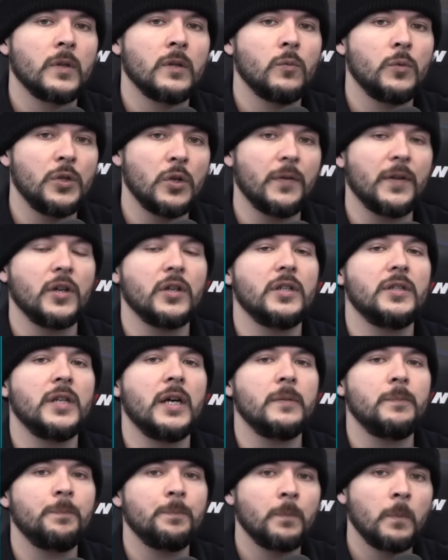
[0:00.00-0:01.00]
You know what they could have
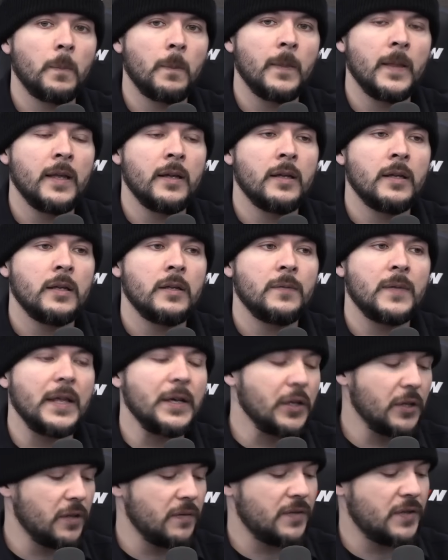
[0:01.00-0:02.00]
done? They
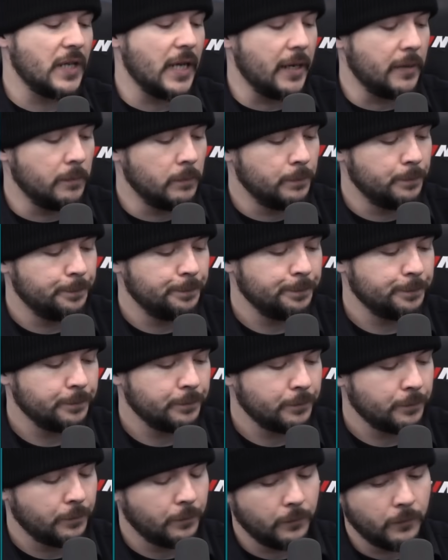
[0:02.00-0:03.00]
could have said,
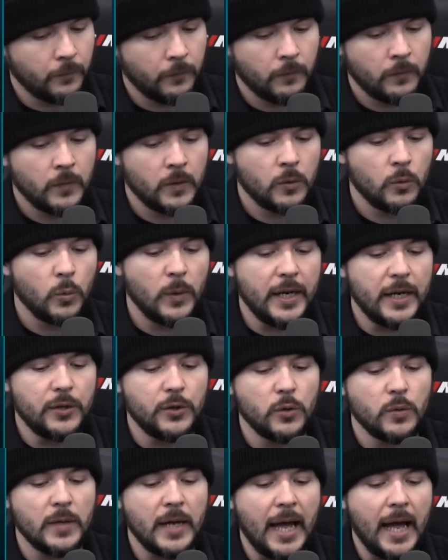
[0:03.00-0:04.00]
we
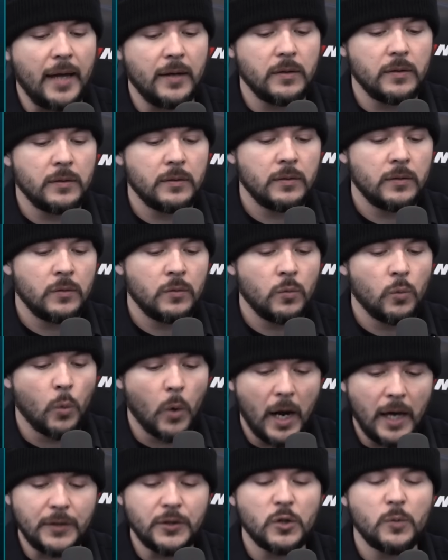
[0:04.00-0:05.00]
do not
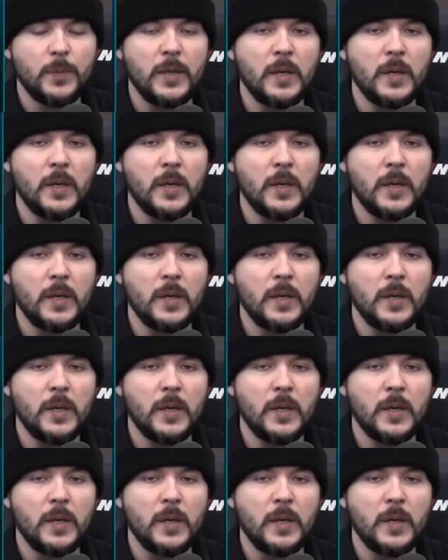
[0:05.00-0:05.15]
want to be